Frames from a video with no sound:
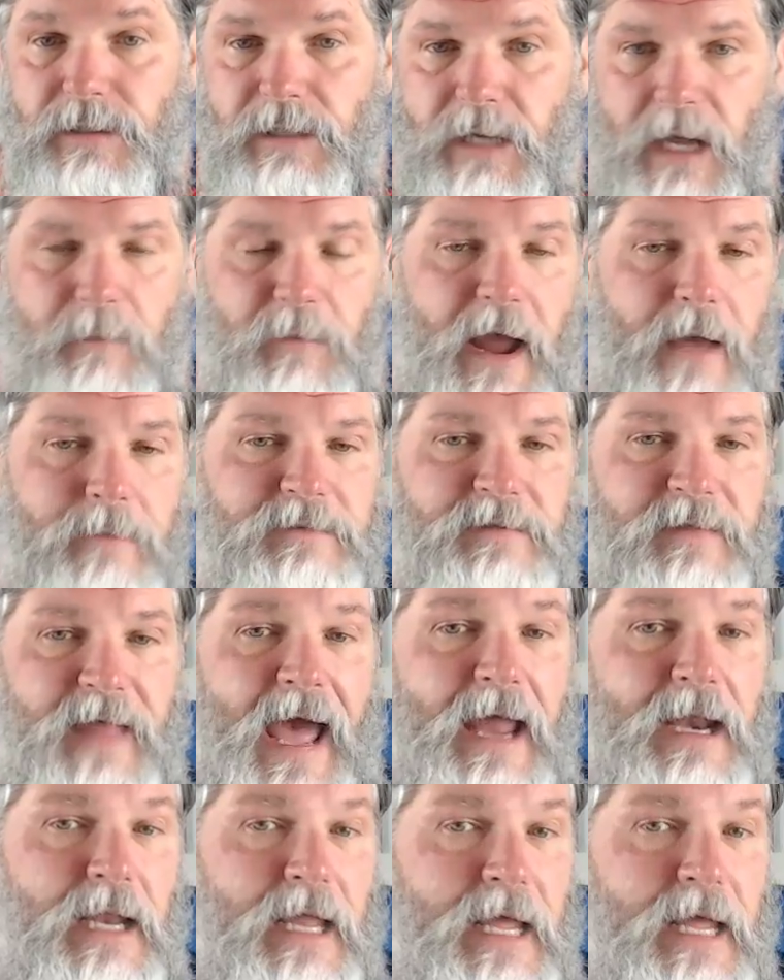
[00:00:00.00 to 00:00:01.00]
Now, perhaps
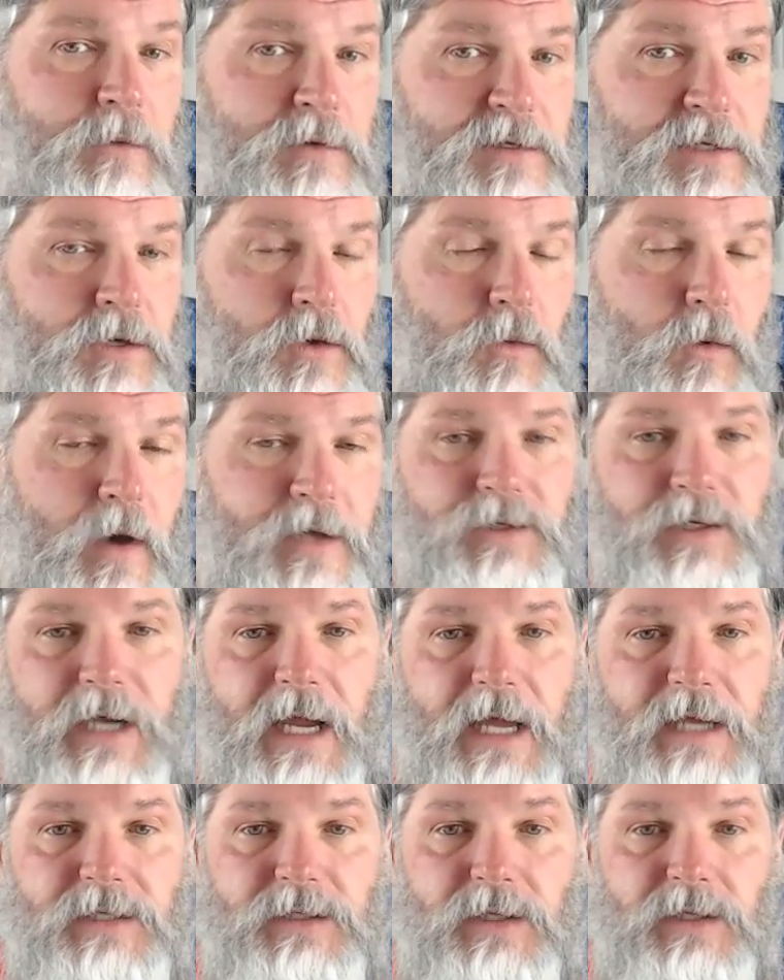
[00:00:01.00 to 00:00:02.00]
that land was in
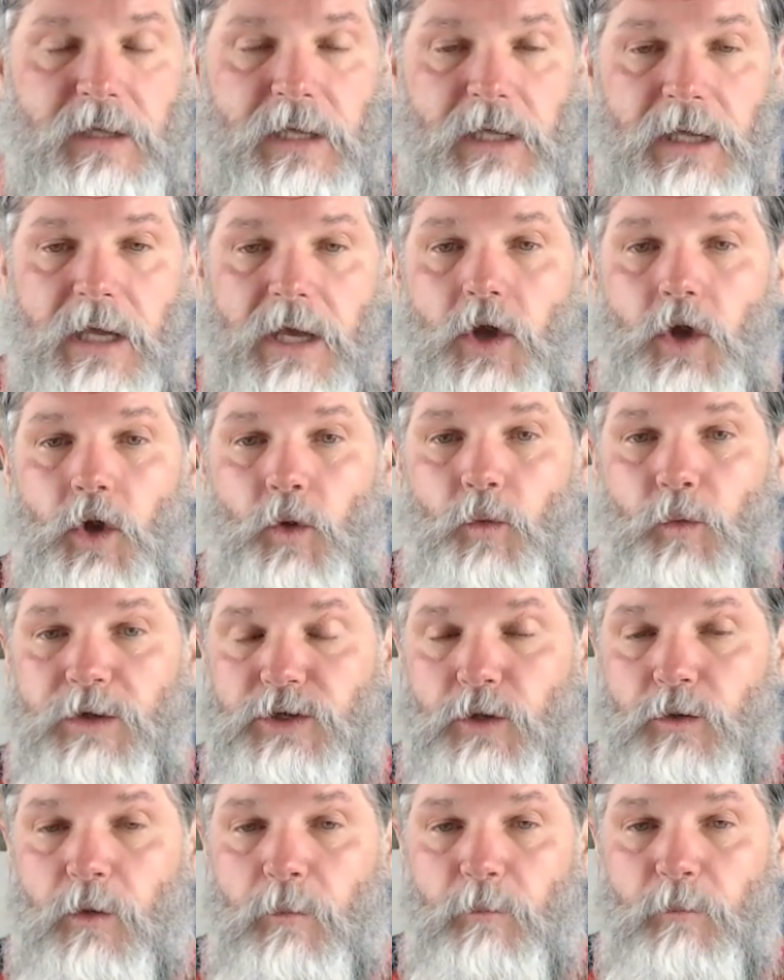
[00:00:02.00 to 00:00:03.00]
question as to the
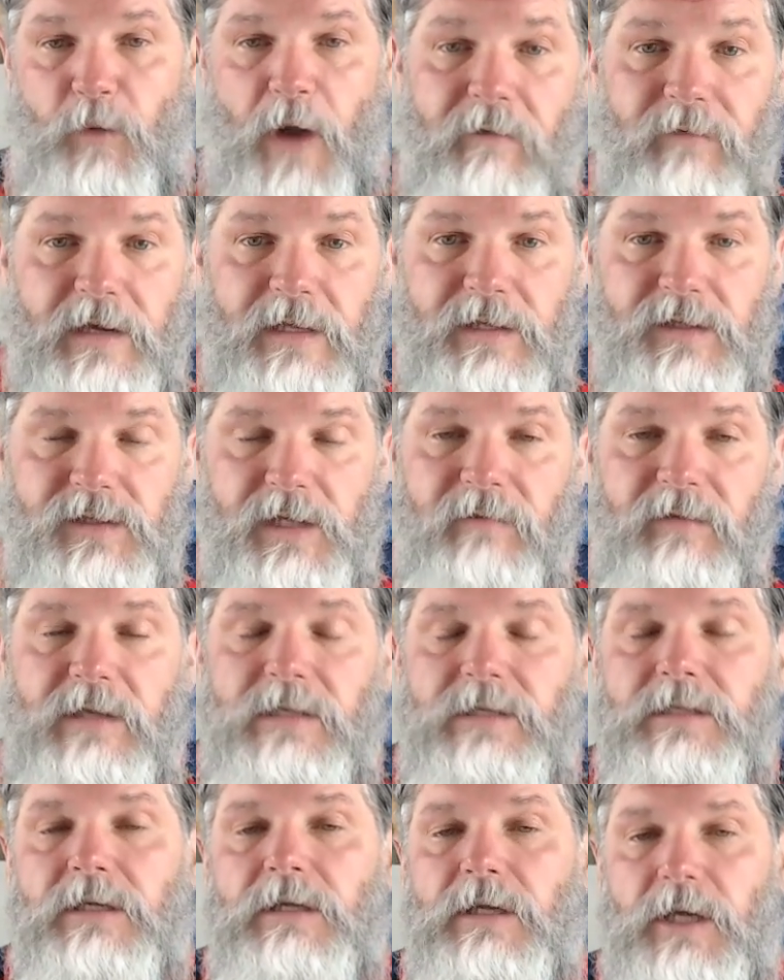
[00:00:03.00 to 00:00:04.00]
original provenance of
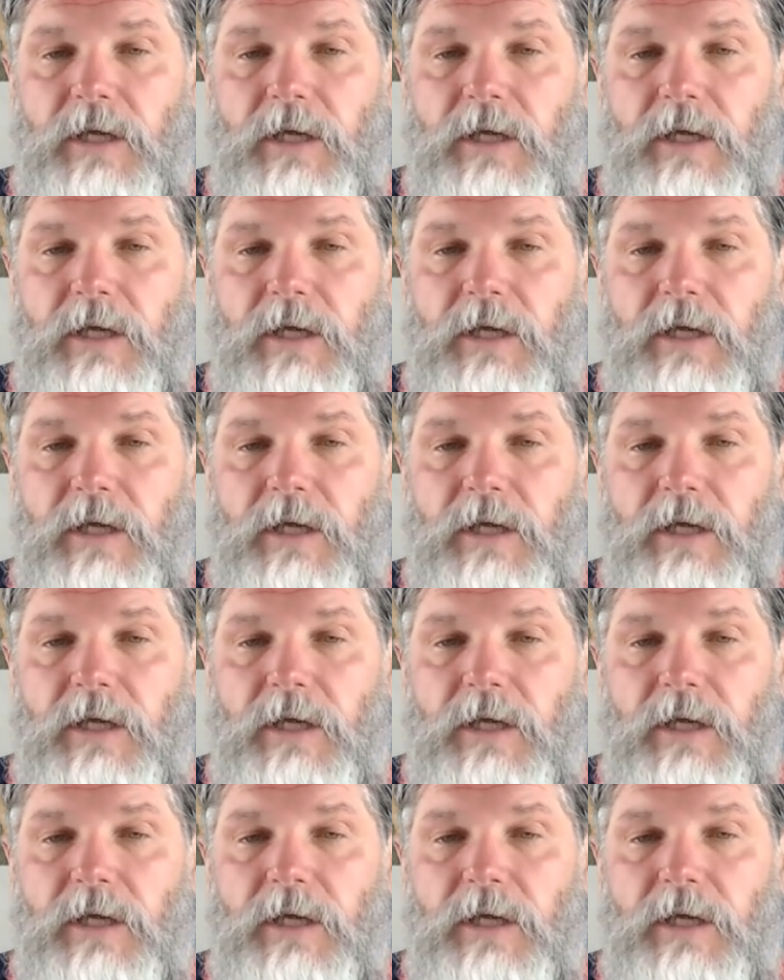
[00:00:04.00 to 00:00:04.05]
it,